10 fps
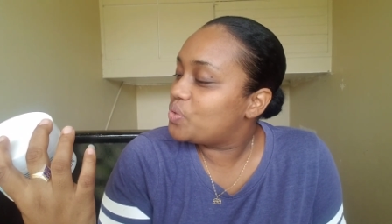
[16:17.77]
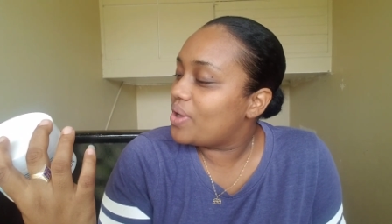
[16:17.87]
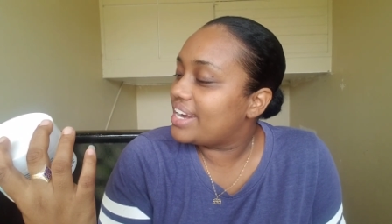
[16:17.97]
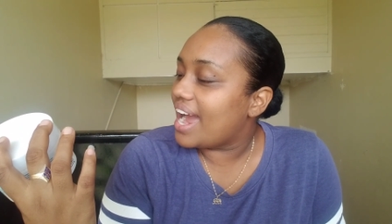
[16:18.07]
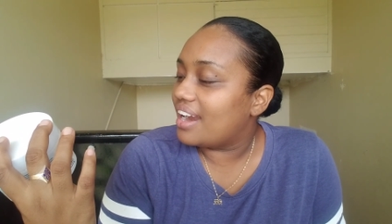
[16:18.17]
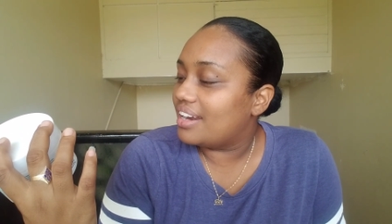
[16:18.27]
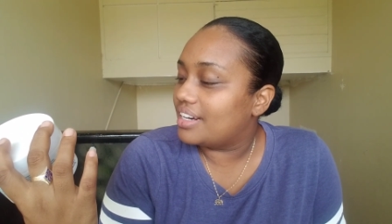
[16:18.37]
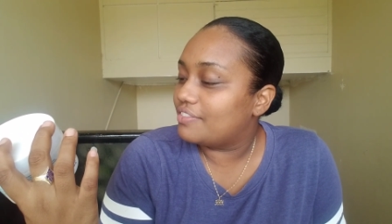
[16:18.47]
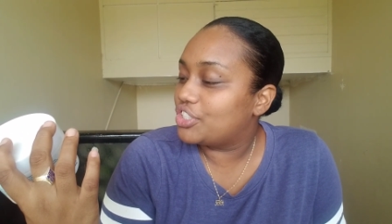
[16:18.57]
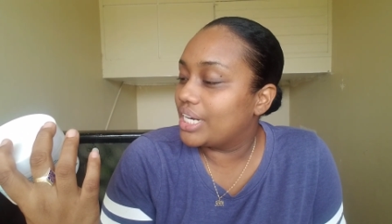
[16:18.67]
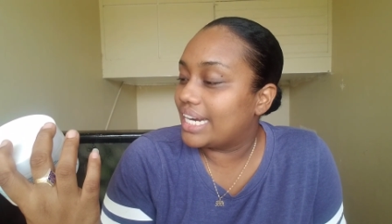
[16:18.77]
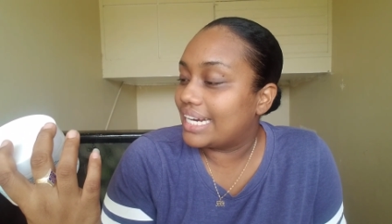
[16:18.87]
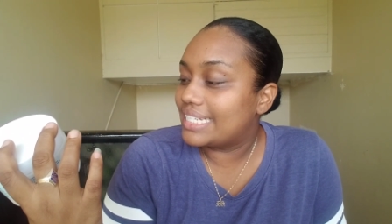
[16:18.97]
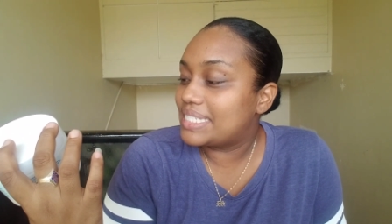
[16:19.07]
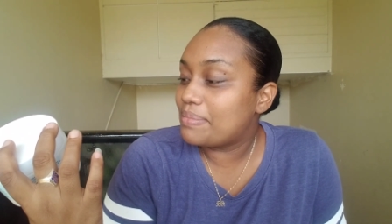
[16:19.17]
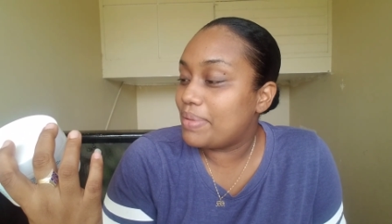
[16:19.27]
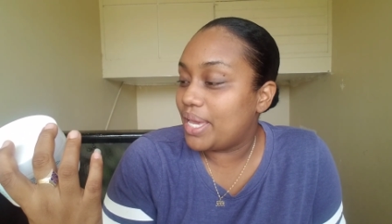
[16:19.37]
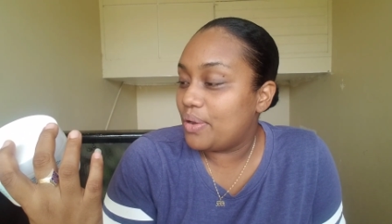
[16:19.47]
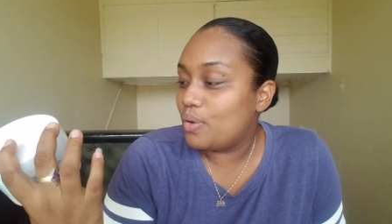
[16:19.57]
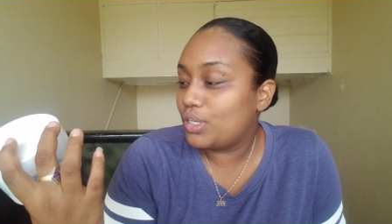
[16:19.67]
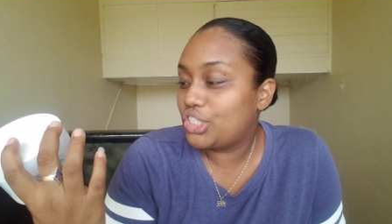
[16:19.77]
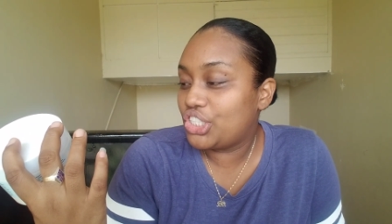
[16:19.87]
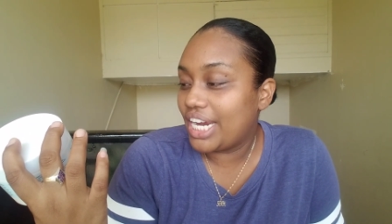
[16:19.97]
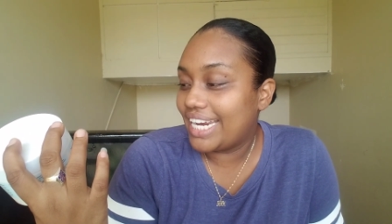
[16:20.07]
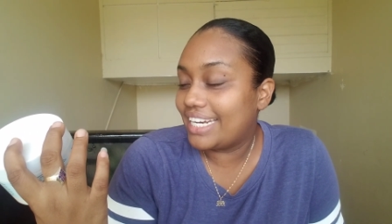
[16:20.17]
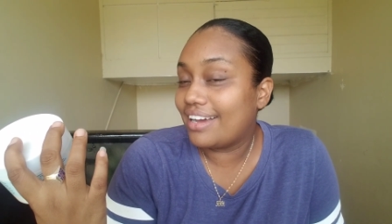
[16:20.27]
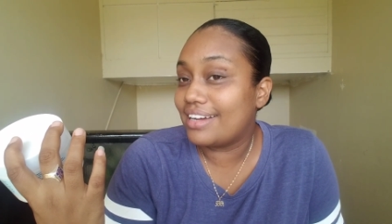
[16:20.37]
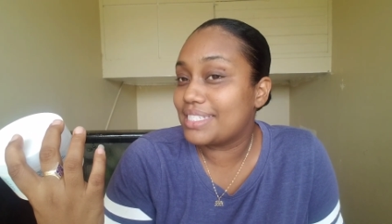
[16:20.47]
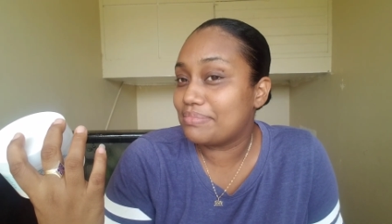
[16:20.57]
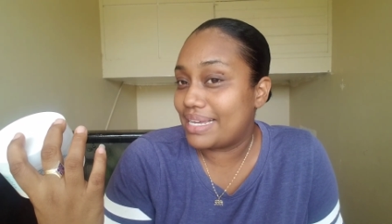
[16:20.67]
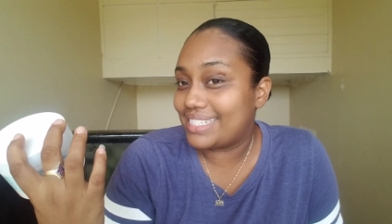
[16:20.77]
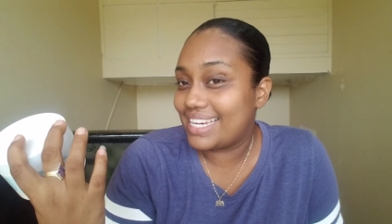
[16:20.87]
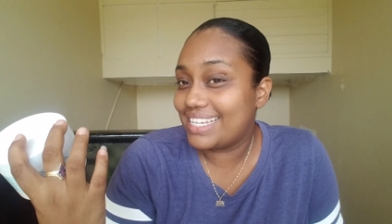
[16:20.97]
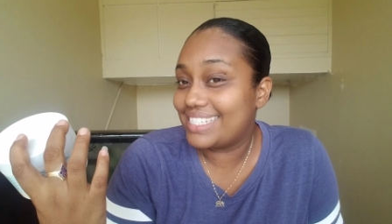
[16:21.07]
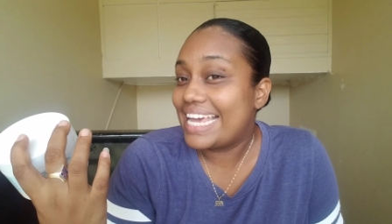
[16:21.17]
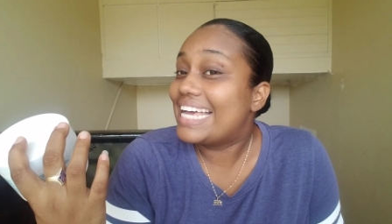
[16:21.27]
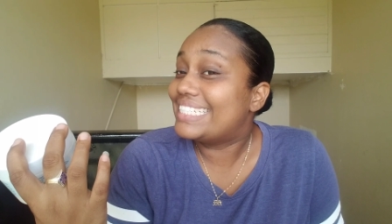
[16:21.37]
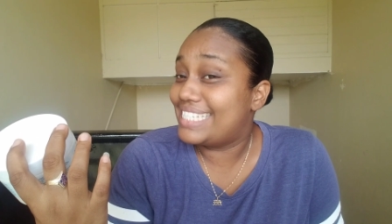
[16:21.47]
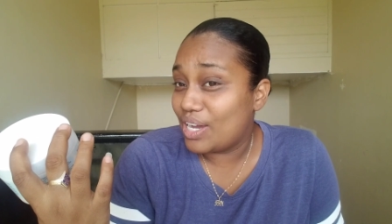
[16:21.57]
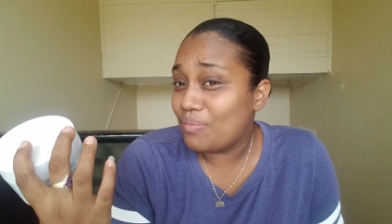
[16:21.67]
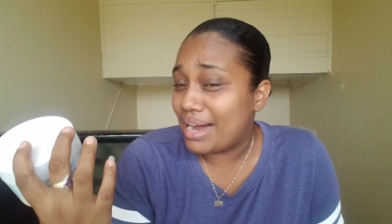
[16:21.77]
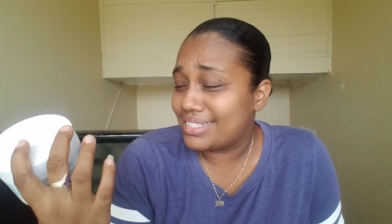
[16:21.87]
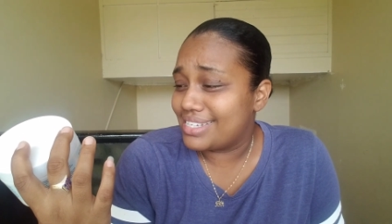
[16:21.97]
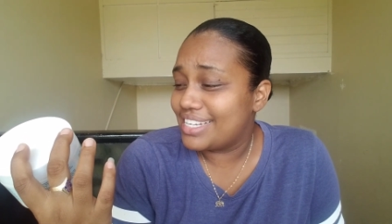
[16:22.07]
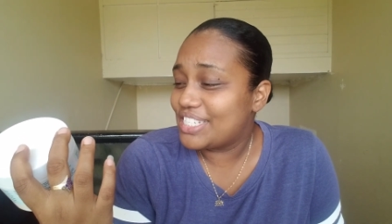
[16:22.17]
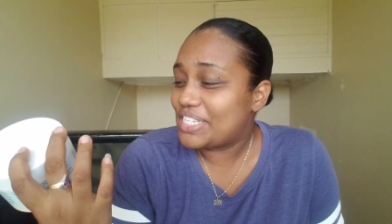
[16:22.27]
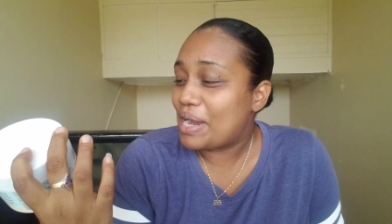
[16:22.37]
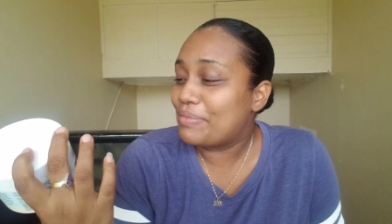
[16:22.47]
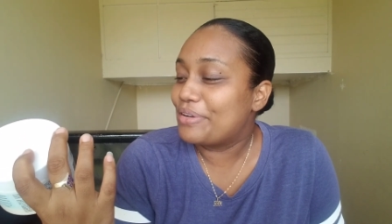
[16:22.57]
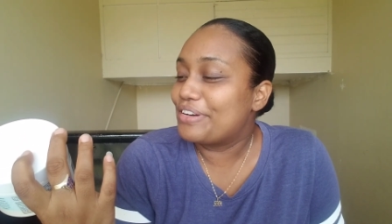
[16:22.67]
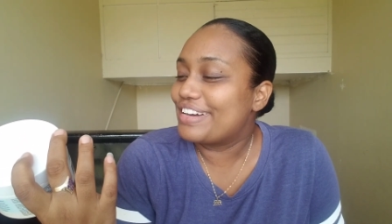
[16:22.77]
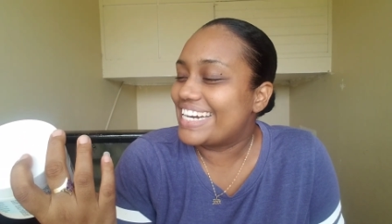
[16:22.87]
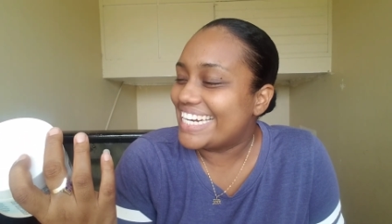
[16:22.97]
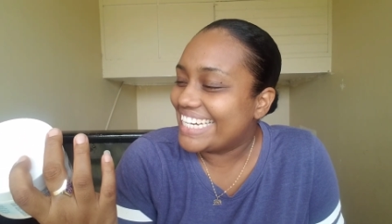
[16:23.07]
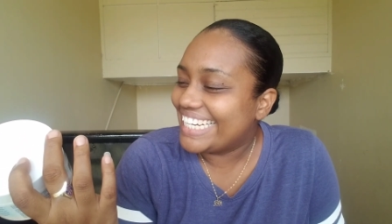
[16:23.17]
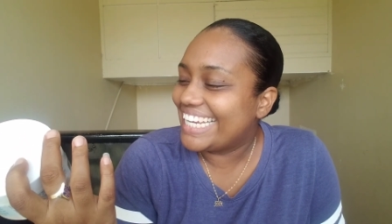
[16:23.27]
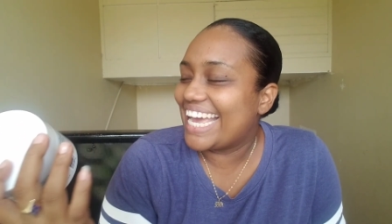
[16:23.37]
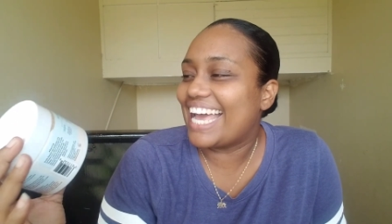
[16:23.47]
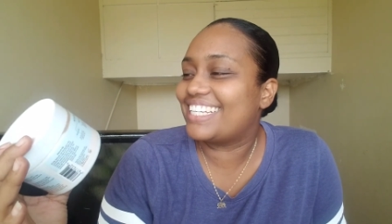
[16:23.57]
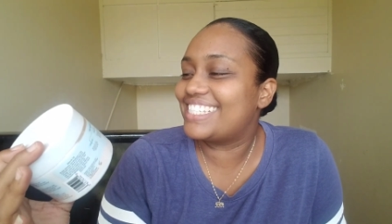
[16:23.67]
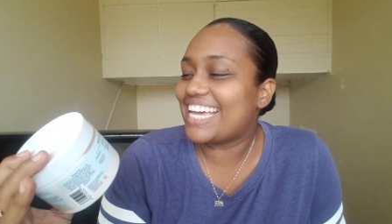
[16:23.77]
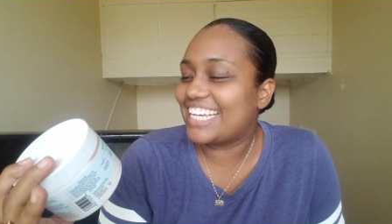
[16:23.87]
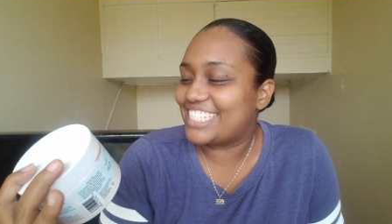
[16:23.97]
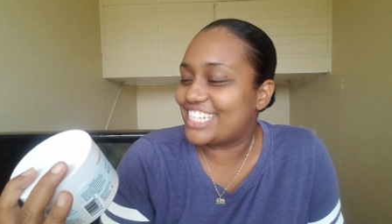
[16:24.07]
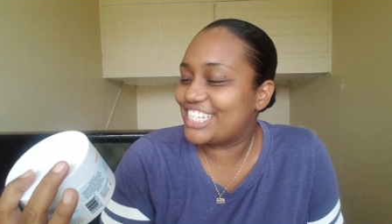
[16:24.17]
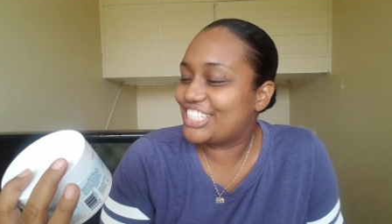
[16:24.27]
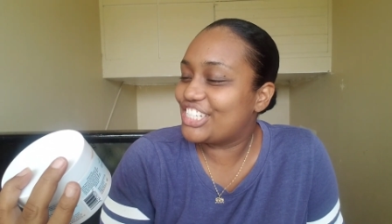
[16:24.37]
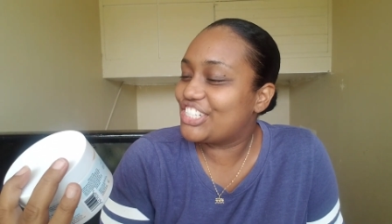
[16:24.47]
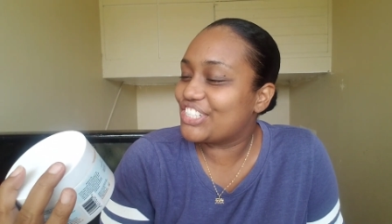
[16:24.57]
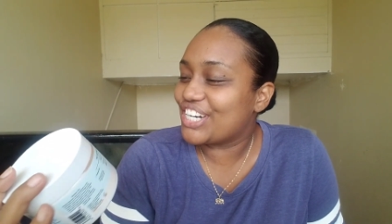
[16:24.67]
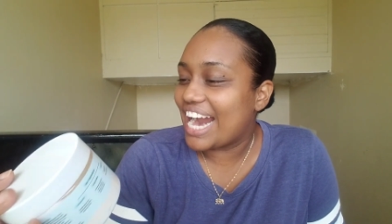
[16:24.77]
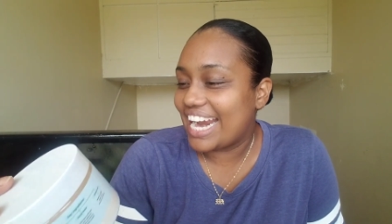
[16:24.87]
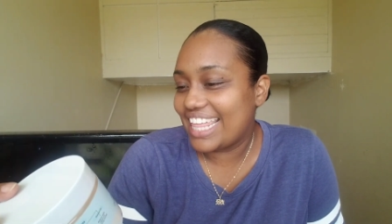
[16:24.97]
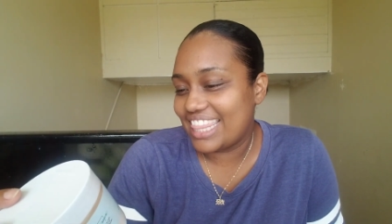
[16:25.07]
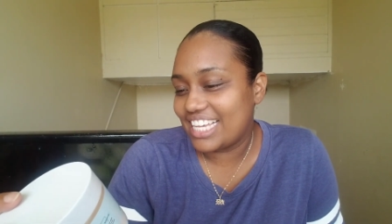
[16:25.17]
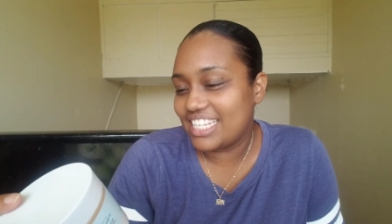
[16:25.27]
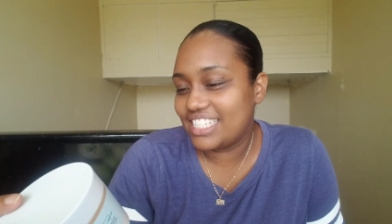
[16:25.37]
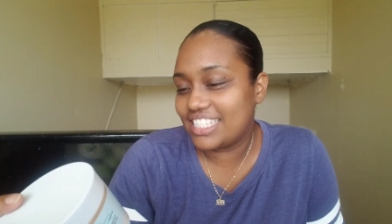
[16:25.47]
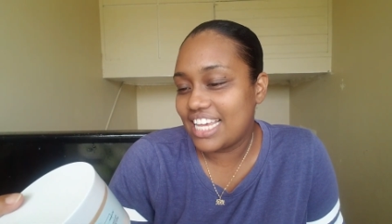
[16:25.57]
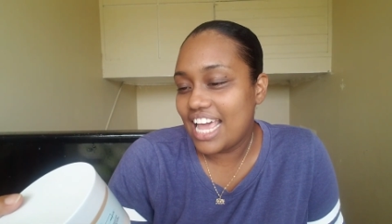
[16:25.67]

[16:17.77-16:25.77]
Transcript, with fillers: twin island of Trinidad and Tobago, Shade Cosmetics, Diego Martin. So I'm really excited to try this.